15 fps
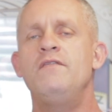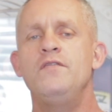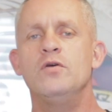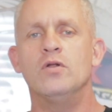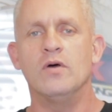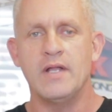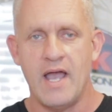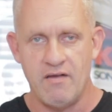if you
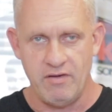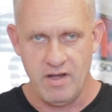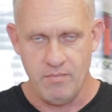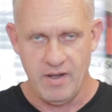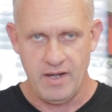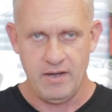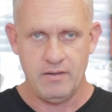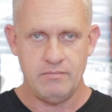don't have
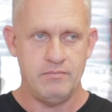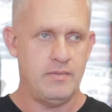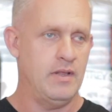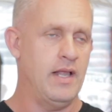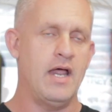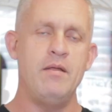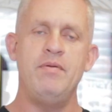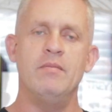anybody? A
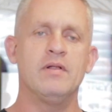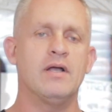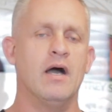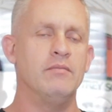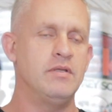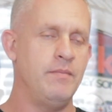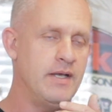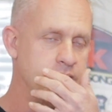lot of people
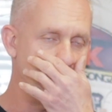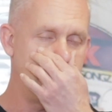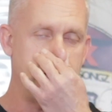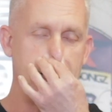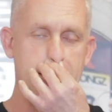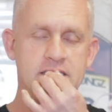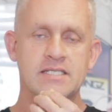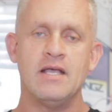come to me as a
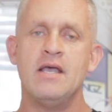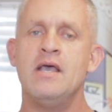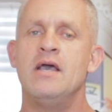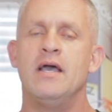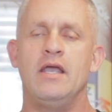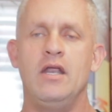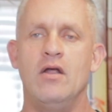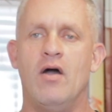dentist,
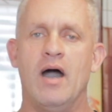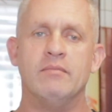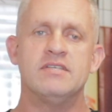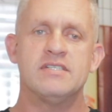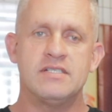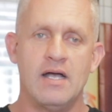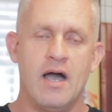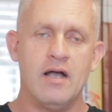I'm
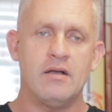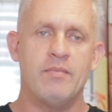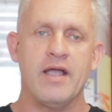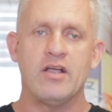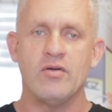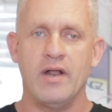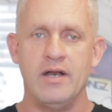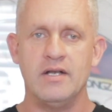stuck, my
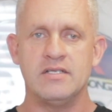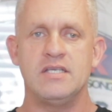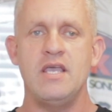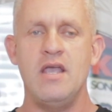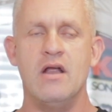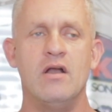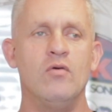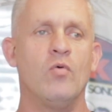credit is
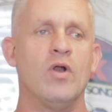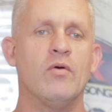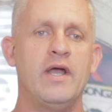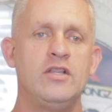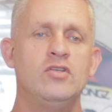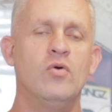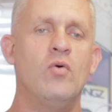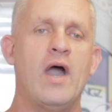here,
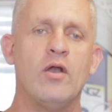what do?